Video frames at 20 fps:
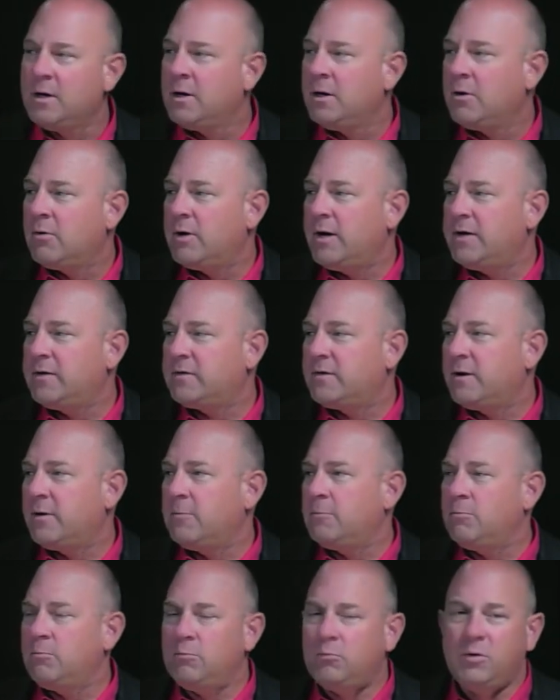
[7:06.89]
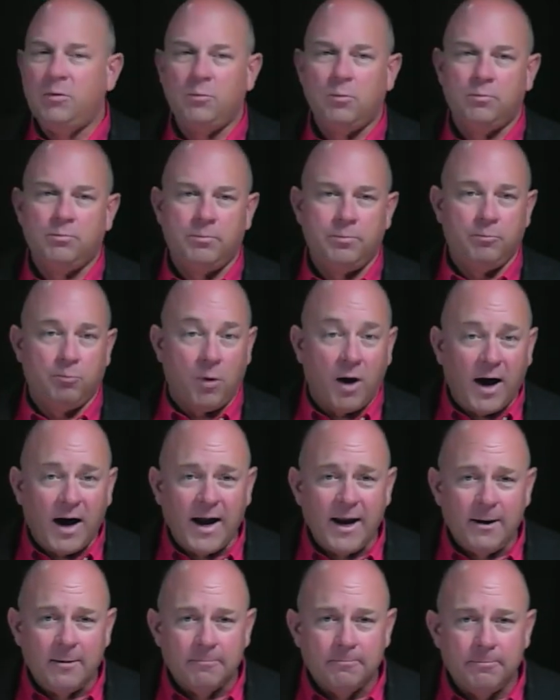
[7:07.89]
right? Um, we,
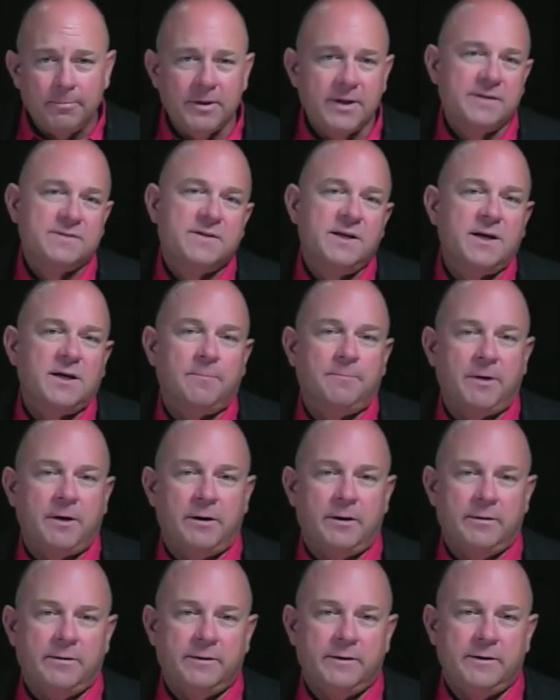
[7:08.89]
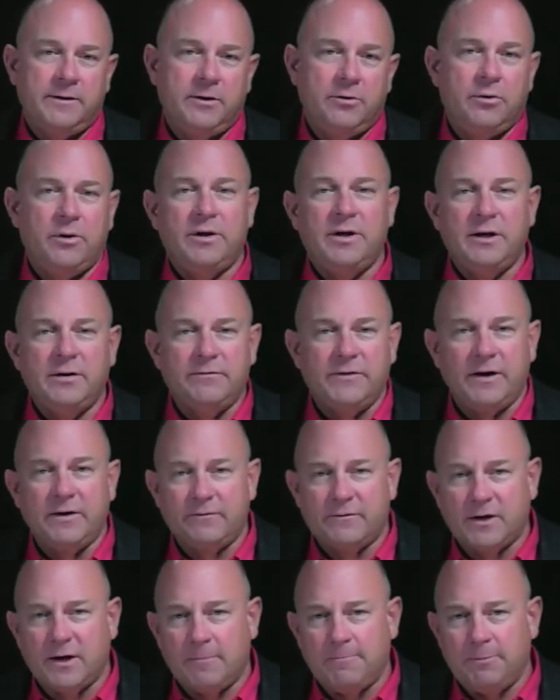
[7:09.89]
why? Because think about it. you know, an innovative
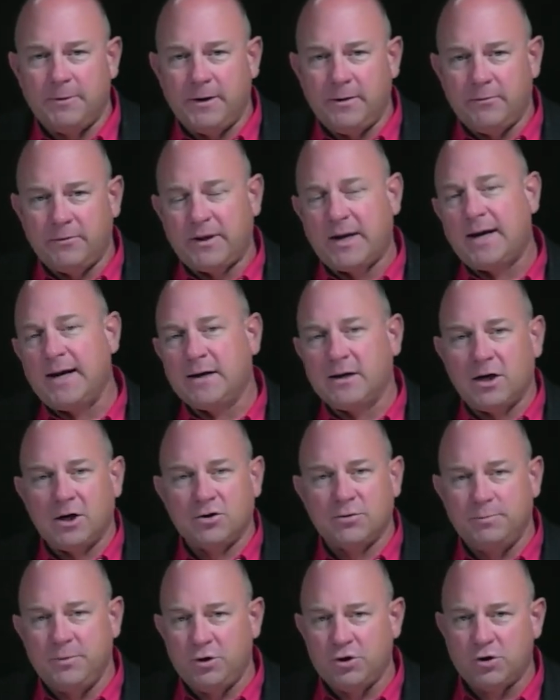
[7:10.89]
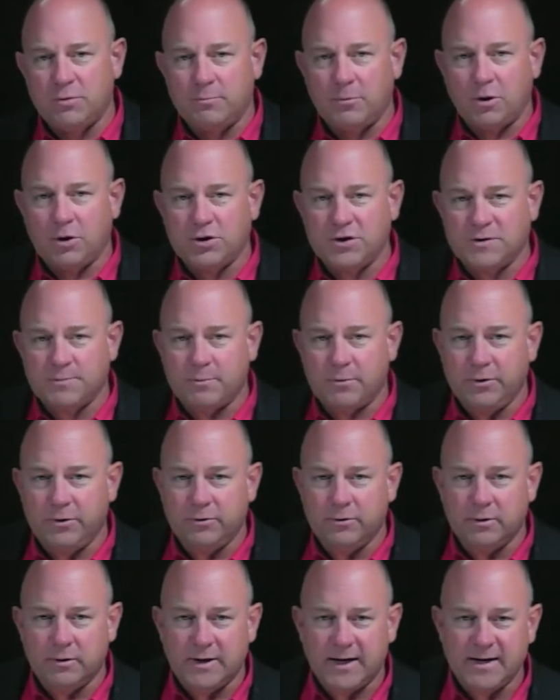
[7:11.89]
company with high contribution margins per
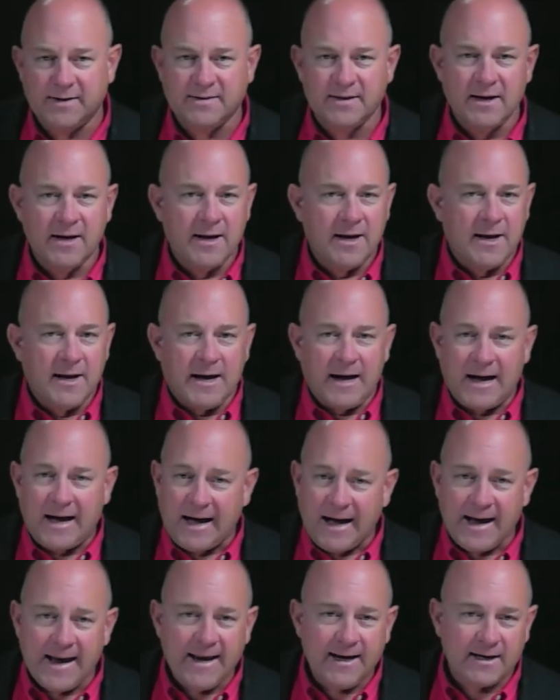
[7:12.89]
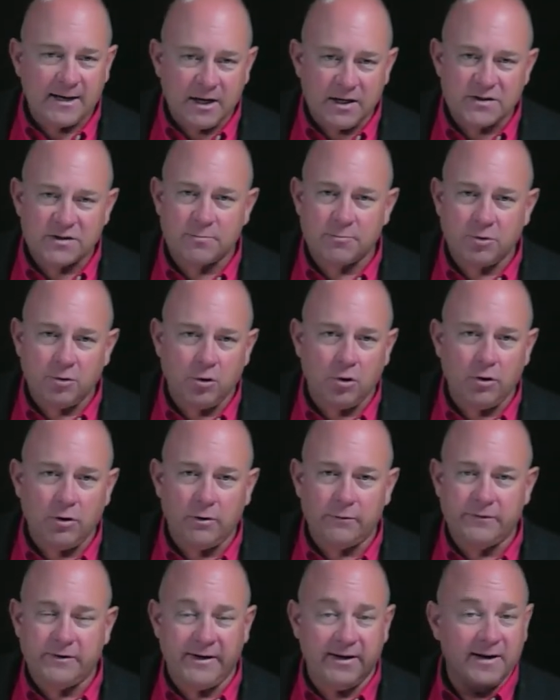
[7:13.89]
unit has high customer
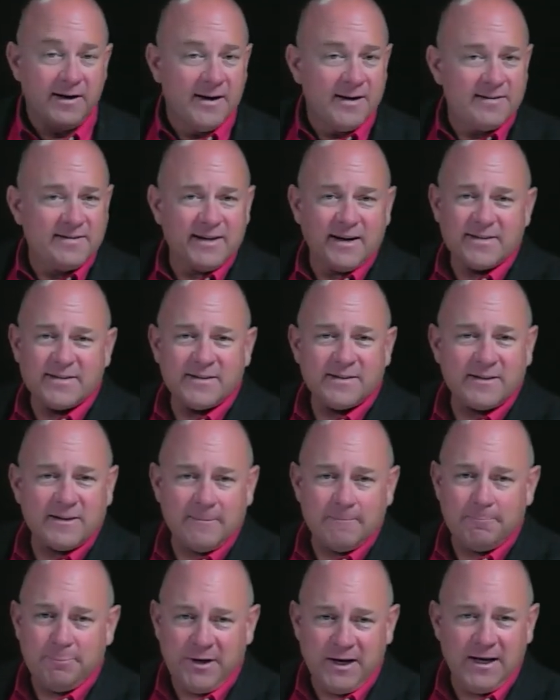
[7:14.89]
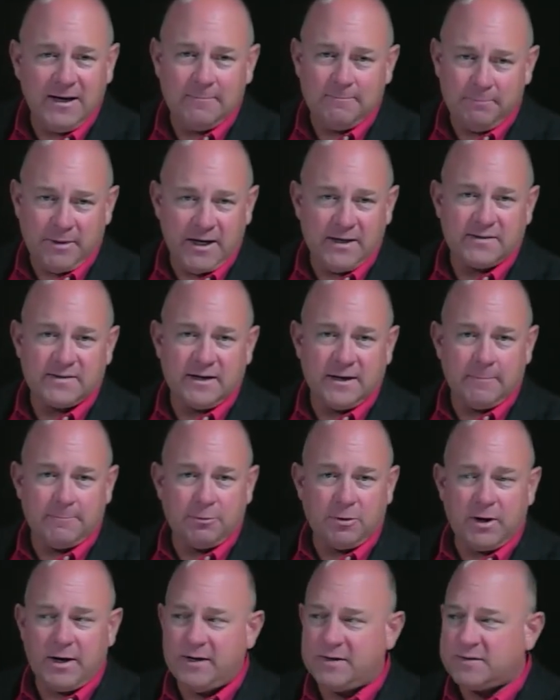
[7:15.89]
loyalty, doesn't compete based on
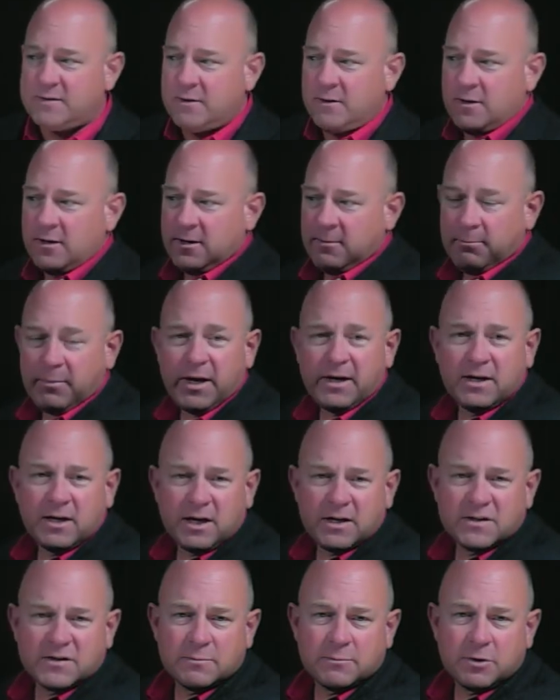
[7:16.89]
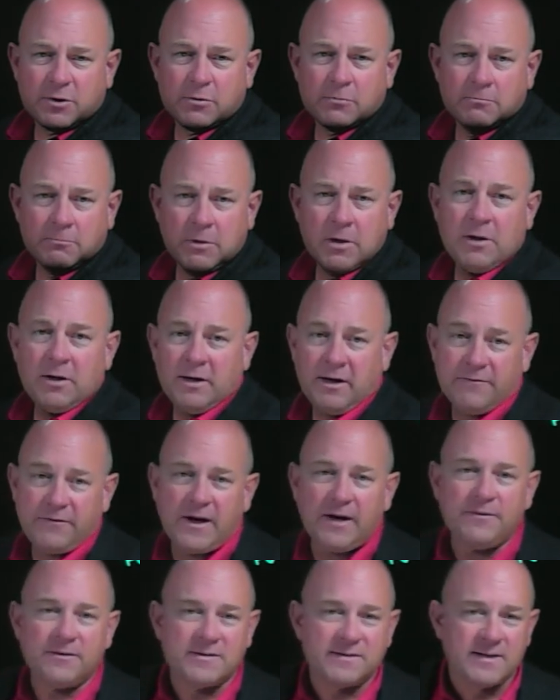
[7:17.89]
price. My customer, if I
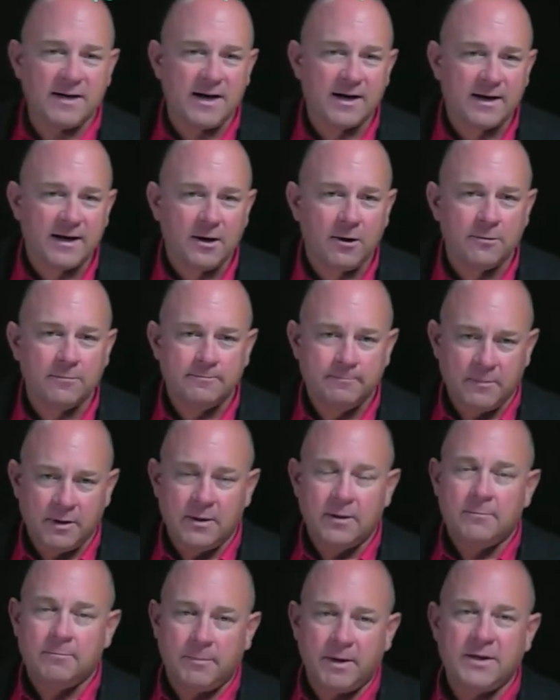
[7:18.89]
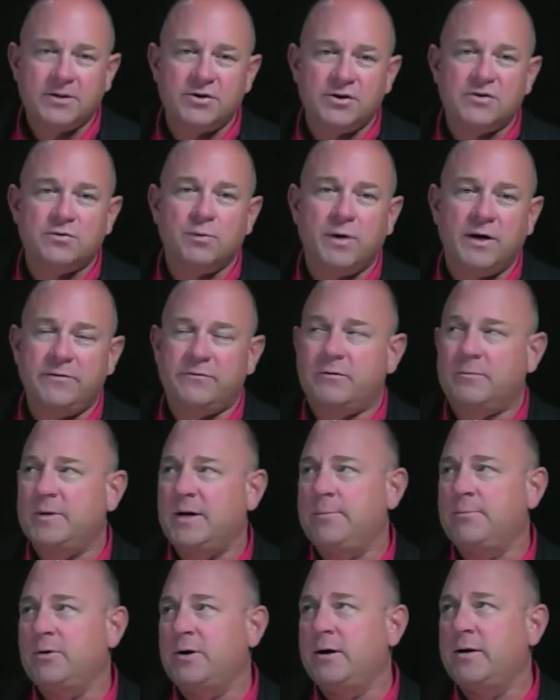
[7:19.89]
have a stock out, might just wait for my
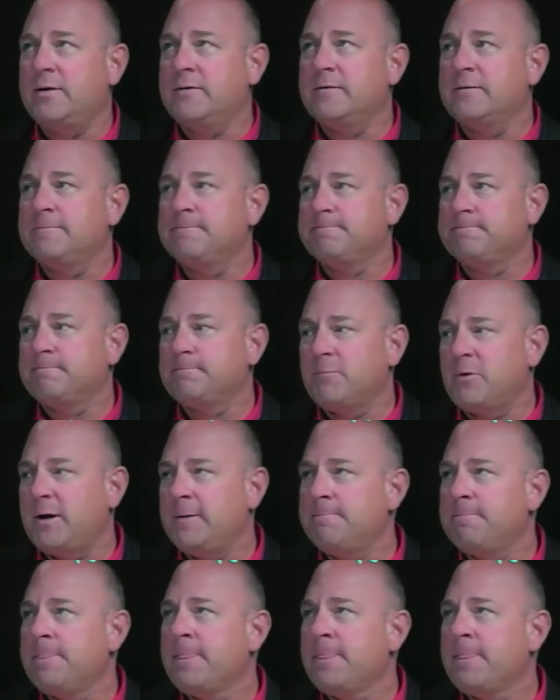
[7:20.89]
product, right?